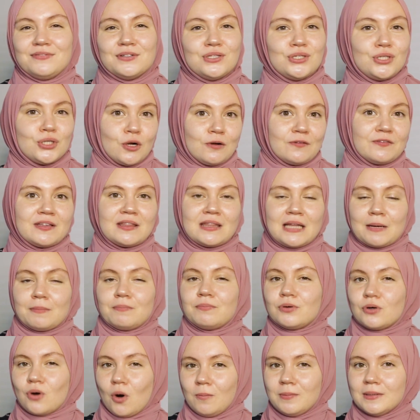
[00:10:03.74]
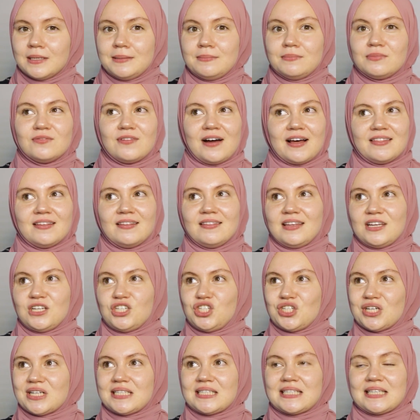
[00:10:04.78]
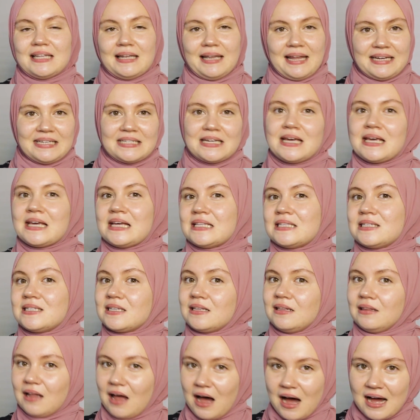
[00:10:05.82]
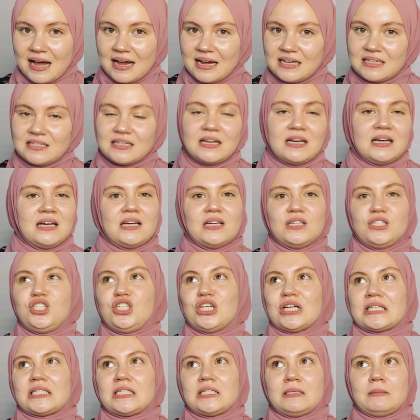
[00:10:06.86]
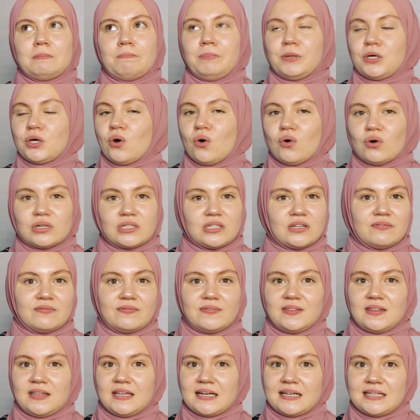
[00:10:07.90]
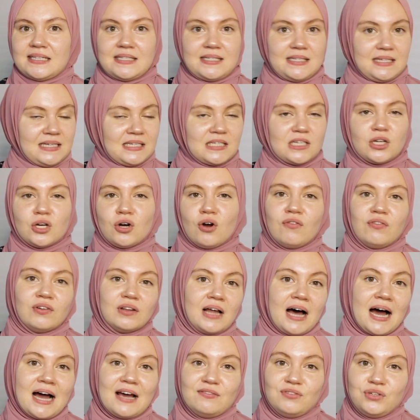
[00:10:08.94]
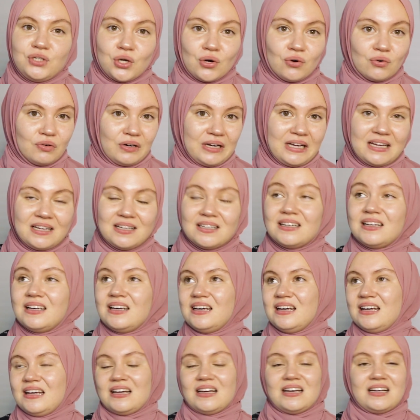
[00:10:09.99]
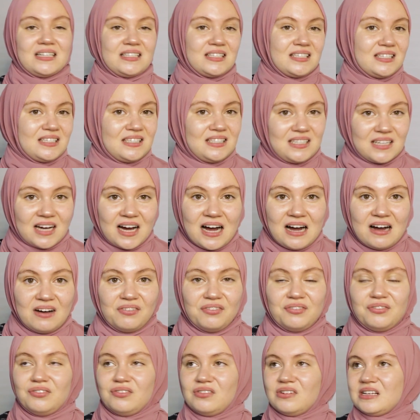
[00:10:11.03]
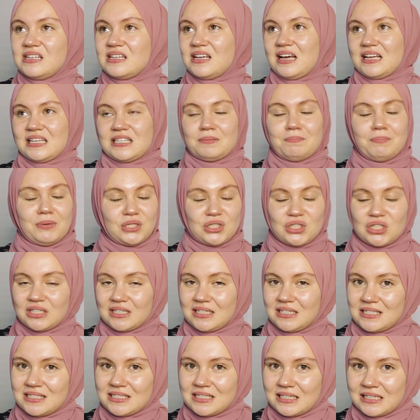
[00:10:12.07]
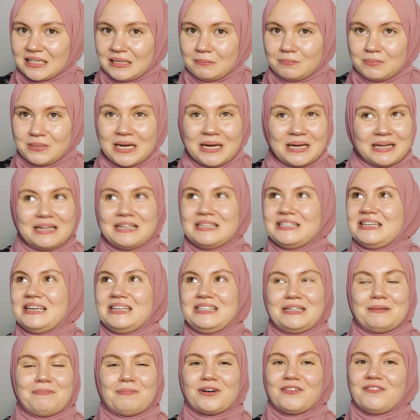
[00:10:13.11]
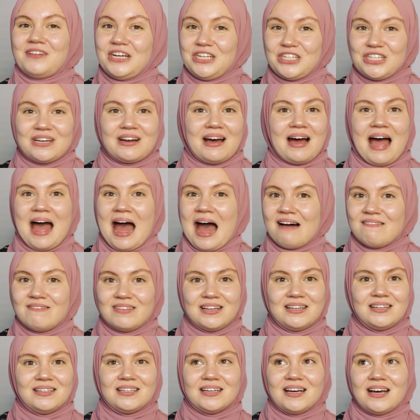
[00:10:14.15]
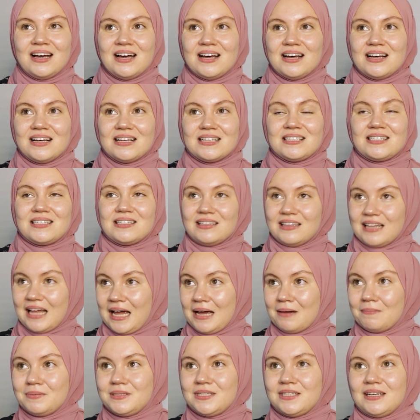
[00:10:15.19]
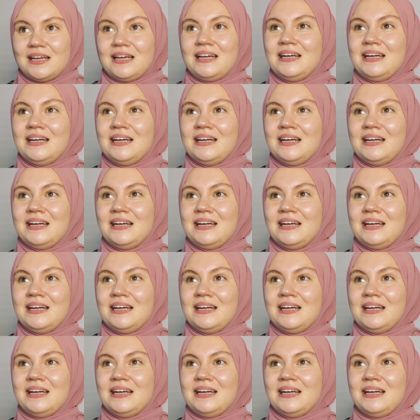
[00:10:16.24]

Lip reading: in solving that problem rather than just letting it slide just because of the season of life you're in. It's tough, especially sleep deprivation. I haven't slept